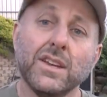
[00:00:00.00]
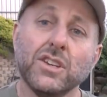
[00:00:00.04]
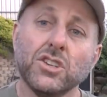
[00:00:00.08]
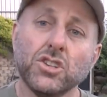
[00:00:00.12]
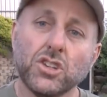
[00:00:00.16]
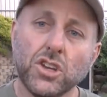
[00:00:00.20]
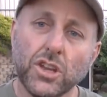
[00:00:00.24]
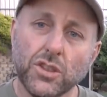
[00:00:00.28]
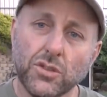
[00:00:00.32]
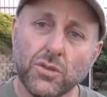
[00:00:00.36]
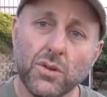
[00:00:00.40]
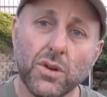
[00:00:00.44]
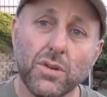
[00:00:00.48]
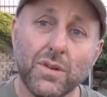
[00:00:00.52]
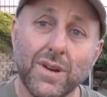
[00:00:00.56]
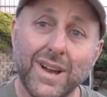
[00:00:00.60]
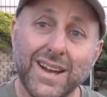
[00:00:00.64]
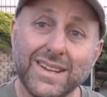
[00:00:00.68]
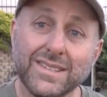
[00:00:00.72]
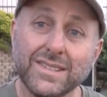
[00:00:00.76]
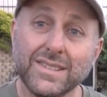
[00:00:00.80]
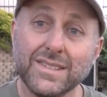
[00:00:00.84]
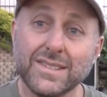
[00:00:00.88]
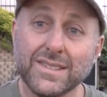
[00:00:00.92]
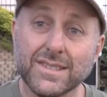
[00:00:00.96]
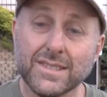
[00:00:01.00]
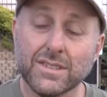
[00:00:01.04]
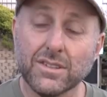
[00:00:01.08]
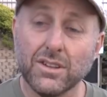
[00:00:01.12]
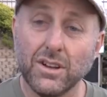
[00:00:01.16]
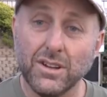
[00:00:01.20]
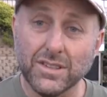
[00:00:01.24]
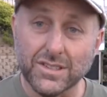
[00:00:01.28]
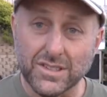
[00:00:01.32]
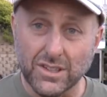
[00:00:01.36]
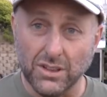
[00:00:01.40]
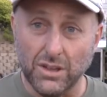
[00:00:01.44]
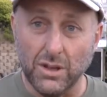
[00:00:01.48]
Shoot through risers
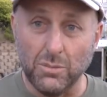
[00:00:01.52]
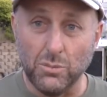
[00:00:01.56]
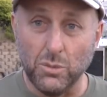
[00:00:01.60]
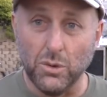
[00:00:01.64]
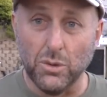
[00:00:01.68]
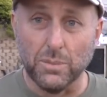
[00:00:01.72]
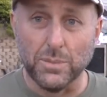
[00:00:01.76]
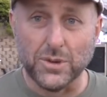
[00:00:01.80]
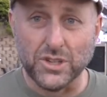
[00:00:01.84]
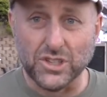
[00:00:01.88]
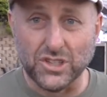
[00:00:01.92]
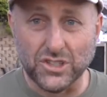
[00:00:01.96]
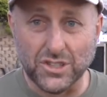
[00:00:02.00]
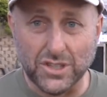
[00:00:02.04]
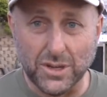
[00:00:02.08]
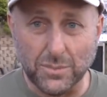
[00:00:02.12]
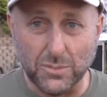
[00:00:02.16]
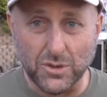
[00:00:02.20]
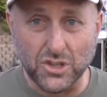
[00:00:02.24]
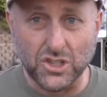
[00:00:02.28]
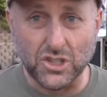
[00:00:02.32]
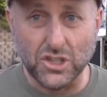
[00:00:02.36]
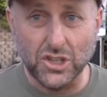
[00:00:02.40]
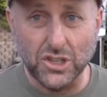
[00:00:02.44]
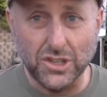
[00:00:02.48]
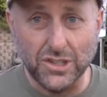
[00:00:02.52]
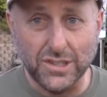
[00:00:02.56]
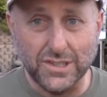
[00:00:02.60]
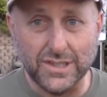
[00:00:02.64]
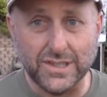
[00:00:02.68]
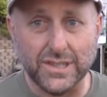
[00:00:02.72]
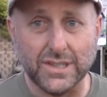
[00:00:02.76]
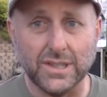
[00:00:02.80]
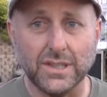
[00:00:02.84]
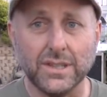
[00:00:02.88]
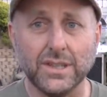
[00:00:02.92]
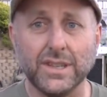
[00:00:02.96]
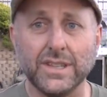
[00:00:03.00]
cost a lot more pr to
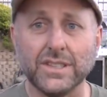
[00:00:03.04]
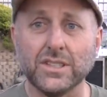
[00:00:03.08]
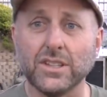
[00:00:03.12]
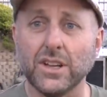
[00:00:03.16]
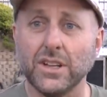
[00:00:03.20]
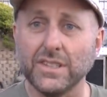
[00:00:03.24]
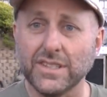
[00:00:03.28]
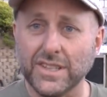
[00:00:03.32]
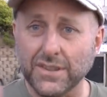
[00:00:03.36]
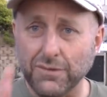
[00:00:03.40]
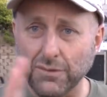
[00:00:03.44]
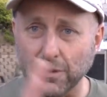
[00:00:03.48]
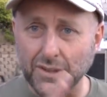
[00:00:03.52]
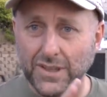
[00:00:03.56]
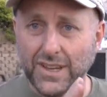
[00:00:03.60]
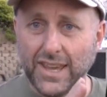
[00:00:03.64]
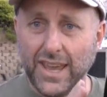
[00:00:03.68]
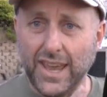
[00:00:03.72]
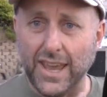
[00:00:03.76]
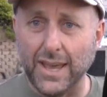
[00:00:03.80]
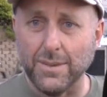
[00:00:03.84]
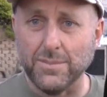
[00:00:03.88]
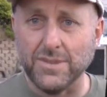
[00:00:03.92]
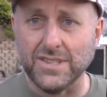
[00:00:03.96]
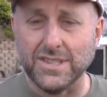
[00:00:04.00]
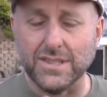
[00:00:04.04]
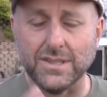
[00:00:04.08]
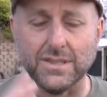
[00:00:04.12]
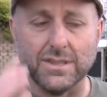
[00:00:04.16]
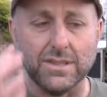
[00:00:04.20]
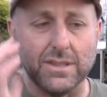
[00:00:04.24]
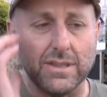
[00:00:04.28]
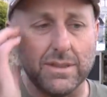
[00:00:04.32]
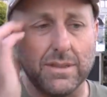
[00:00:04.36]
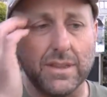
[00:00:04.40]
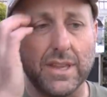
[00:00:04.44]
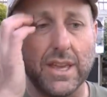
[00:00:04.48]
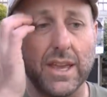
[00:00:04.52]
produce. It's got different cam
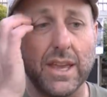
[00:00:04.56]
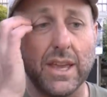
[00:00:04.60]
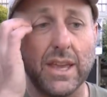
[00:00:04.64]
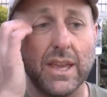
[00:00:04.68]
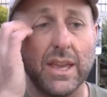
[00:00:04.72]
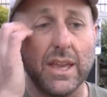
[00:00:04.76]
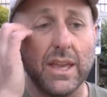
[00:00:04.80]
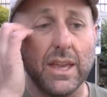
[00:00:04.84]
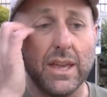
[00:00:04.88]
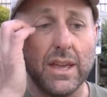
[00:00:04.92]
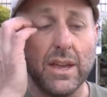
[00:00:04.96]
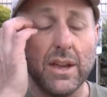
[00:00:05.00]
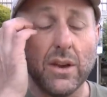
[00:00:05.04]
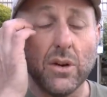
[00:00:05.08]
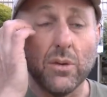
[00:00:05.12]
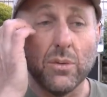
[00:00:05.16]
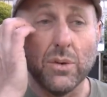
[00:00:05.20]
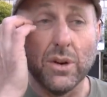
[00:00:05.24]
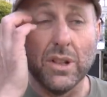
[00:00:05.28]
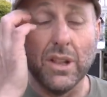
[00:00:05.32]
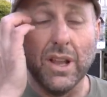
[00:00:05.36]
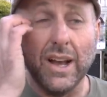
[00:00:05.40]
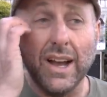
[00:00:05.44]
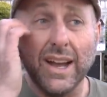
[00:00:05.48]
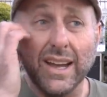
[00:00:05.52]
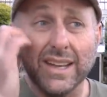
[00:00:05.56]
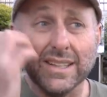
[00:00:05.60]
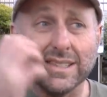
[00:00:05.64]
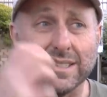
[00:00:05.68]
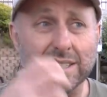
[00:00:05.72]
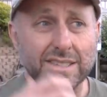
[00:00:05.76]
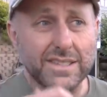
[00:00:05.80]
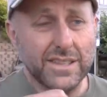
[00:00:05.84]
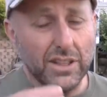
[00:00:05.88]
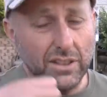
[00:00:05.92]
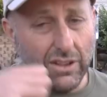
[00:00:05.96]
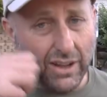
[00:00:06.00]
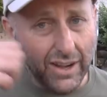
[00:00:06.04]
system than the Reliance.
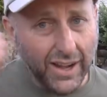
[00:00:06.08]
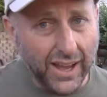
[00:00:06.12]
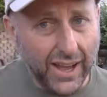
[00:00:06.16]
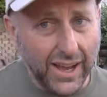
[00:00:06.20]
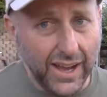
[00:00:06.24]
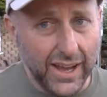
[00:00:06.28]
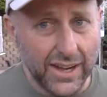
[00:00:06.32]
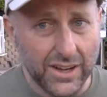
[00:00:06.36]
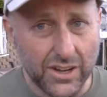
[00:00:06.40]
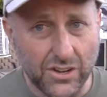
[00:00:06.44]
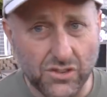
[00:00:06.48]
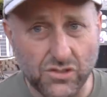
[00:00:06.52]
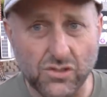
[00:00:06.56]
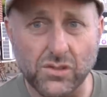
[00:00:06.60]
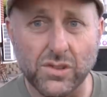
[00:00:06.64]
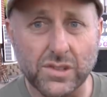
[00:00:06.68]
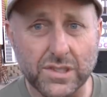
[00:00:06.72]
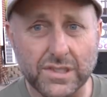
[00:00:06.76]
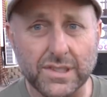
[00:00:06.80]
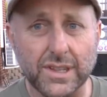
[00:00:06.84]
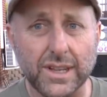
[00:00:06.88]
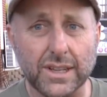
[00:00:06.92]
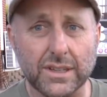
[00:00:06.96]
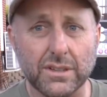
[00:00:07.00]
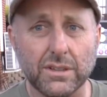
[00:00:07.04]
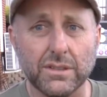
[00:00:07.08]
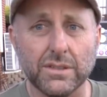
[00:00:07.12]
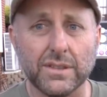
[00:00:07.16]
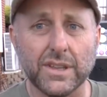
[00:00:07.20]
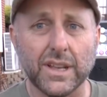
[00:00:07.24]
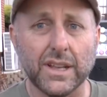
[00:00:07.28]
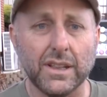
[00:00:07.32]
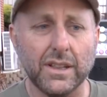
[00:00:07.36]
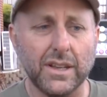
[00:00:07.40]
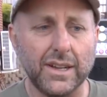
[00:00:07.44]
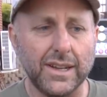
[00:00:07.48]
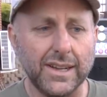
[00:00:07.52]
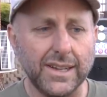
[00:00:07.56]
It's a lot harder draw cycle than
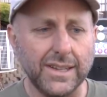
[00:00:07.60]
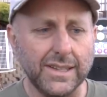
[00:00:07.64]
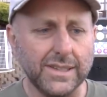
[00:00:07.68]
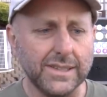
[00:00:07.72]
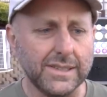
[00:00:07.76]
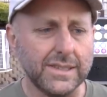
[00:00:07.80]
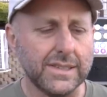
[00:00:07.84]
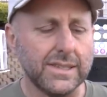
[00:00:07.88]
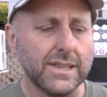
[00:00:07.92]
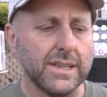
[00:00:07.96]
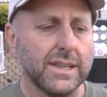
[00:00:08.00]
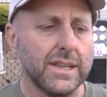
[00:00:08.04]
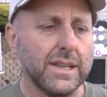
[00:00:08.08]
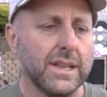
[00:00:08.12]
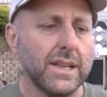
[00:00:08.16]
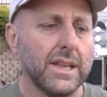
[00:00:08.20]
the Alliance.